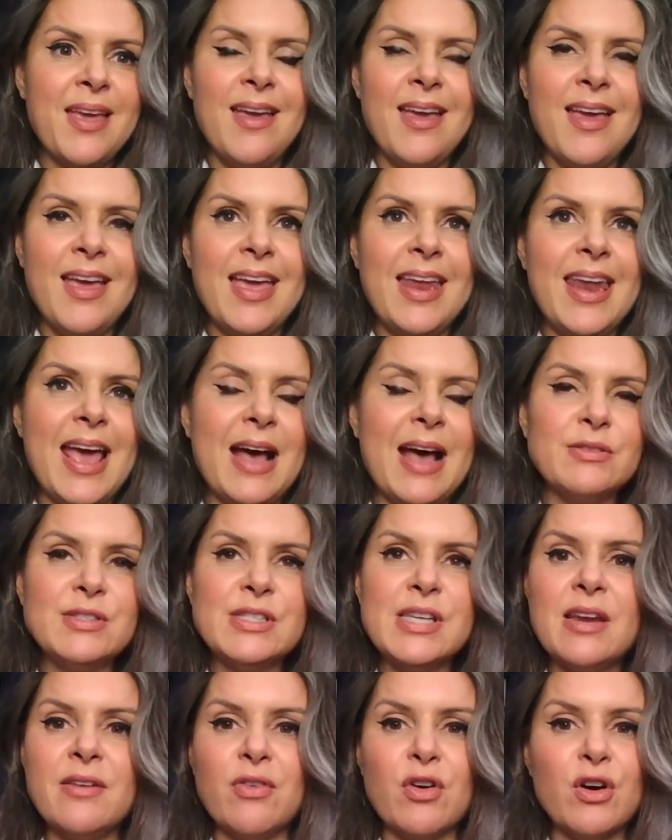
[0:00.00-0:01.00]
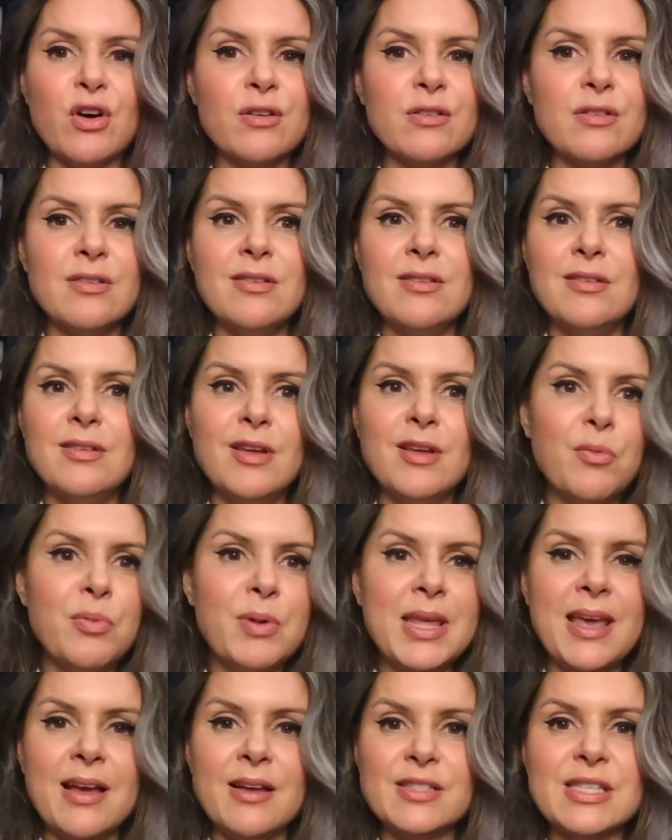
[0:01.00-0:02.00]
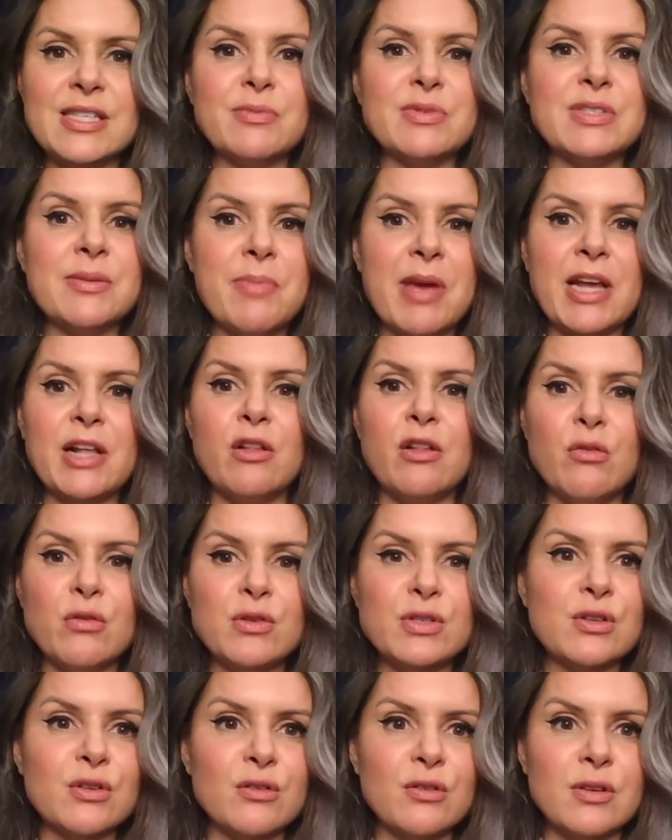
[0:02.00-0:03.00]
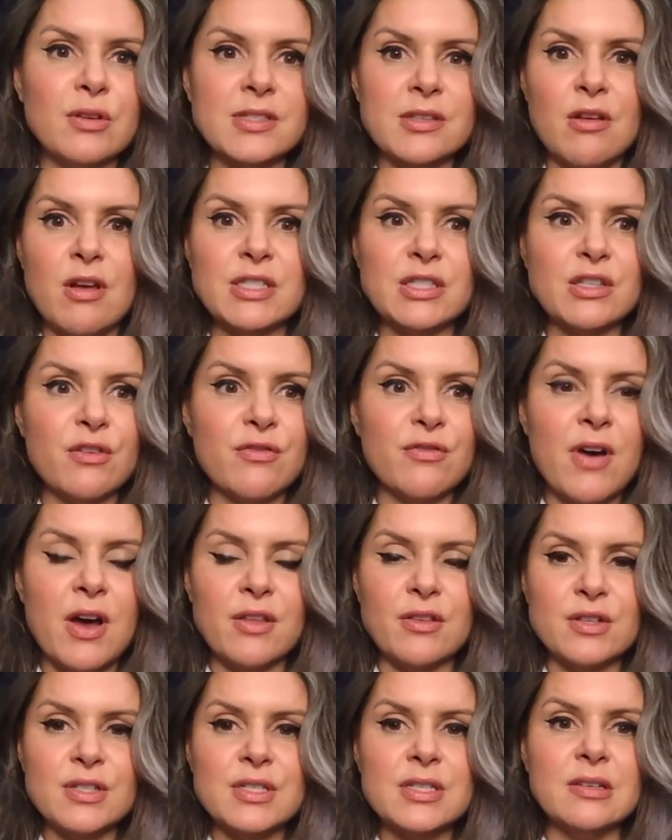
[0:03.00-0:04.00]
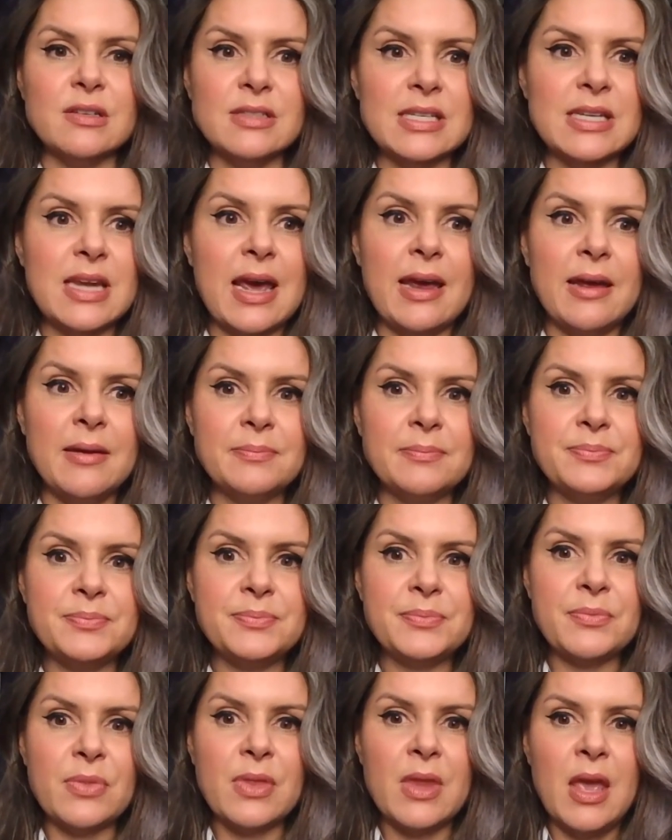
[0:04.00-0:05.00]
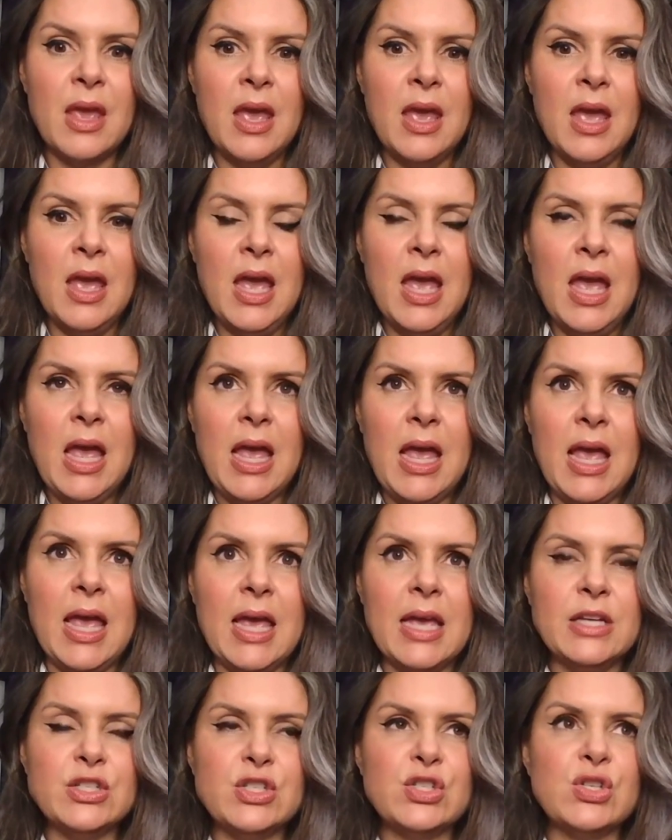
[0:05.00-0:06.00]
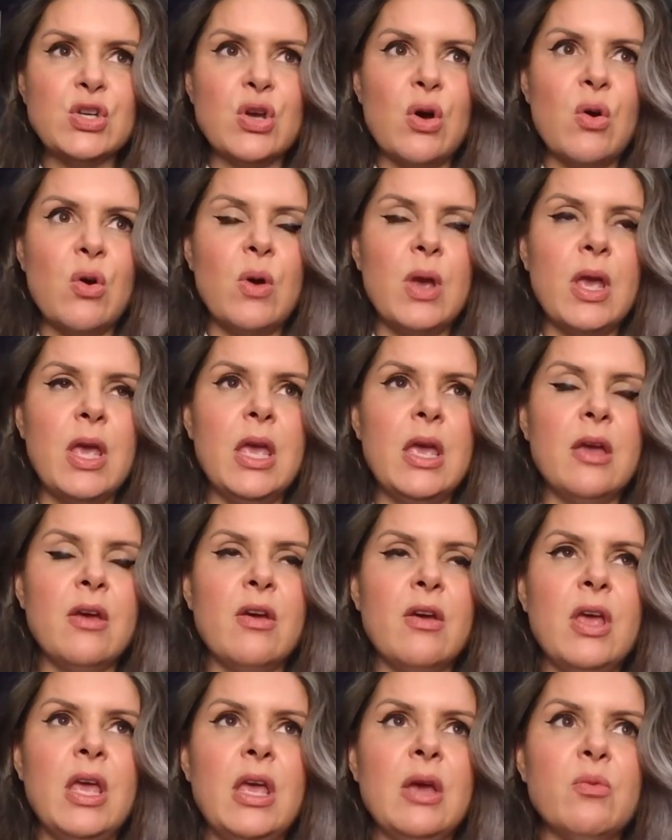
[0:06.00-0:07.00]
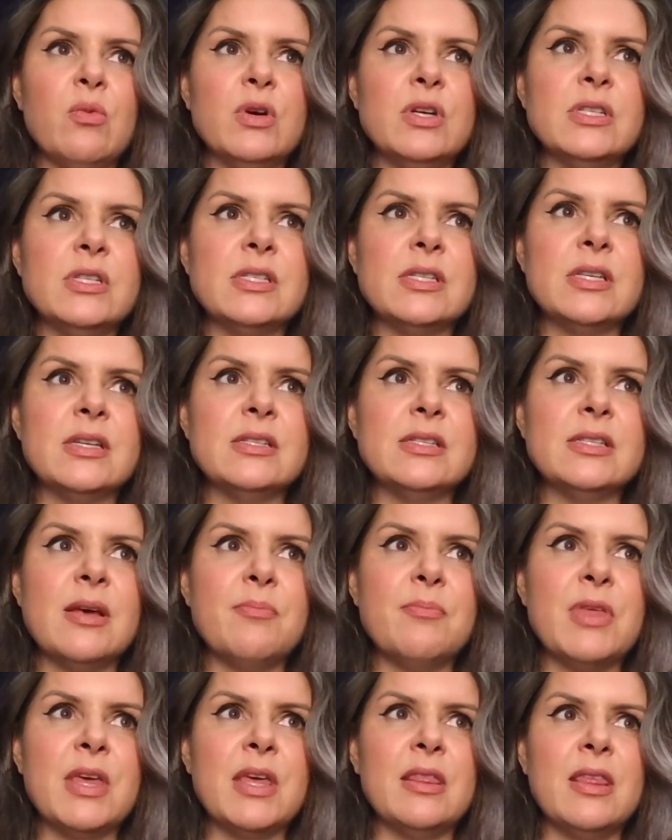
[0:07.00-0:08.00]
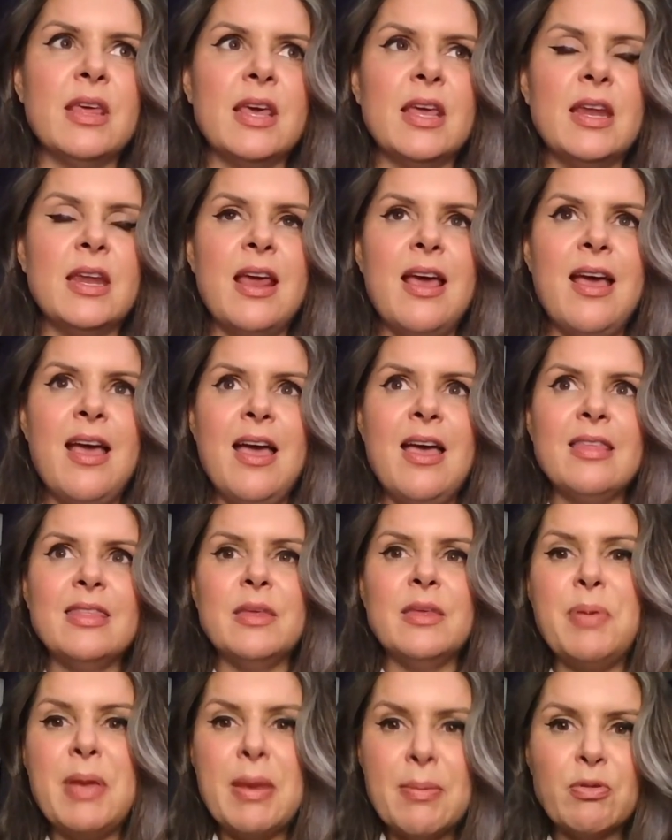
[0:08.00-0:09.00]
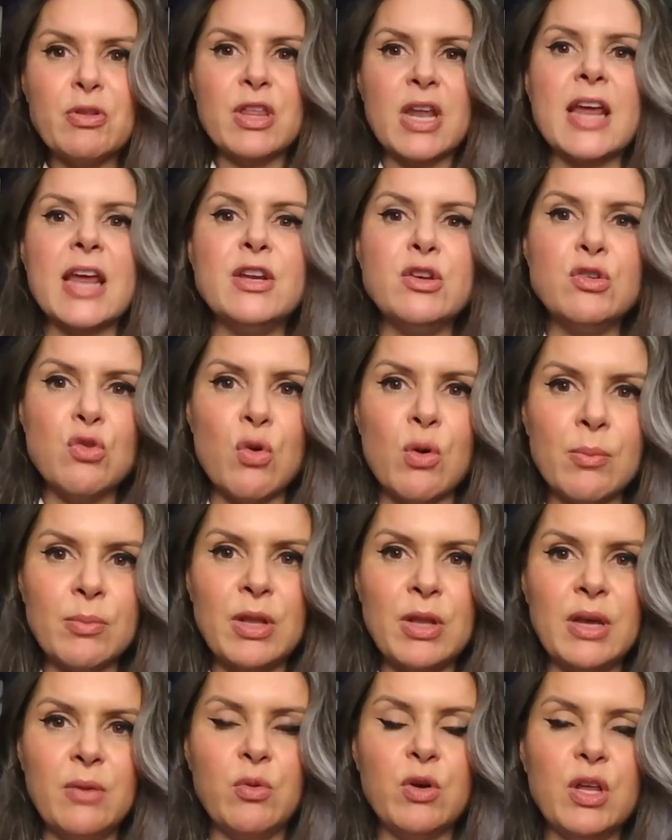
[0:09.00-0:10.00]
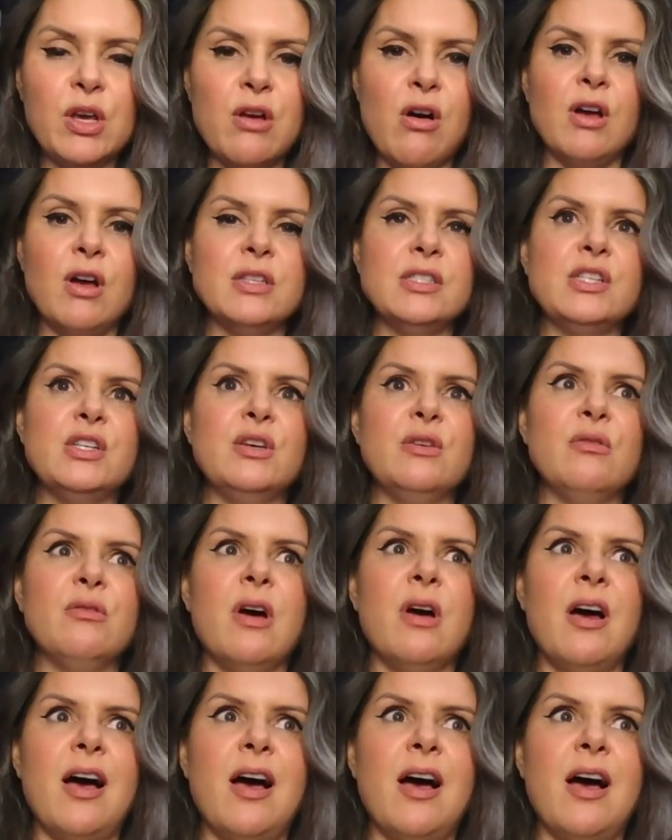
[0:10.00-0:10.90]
and outside of her, nobody else that was in my close circle has lost their father still today. And so it was something that the people that I normally would have gone to,